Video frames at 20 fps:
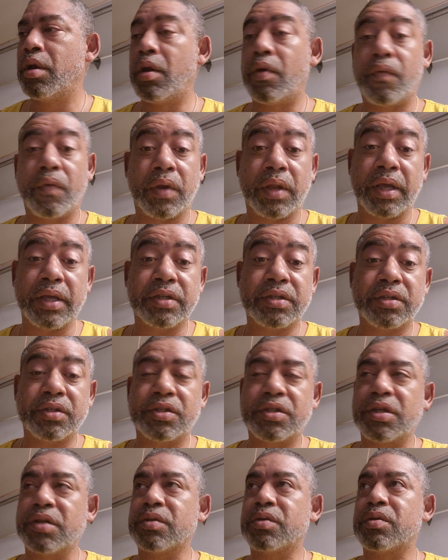in
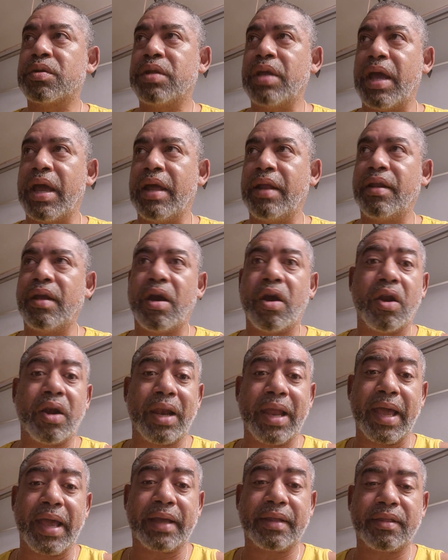relationships that are
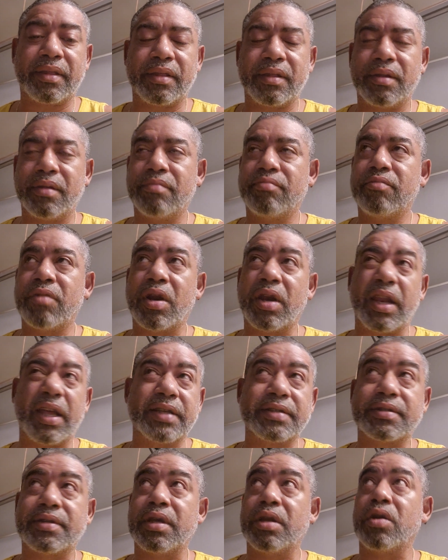
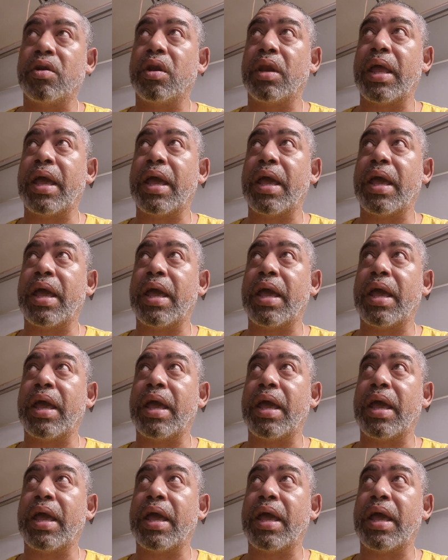less than or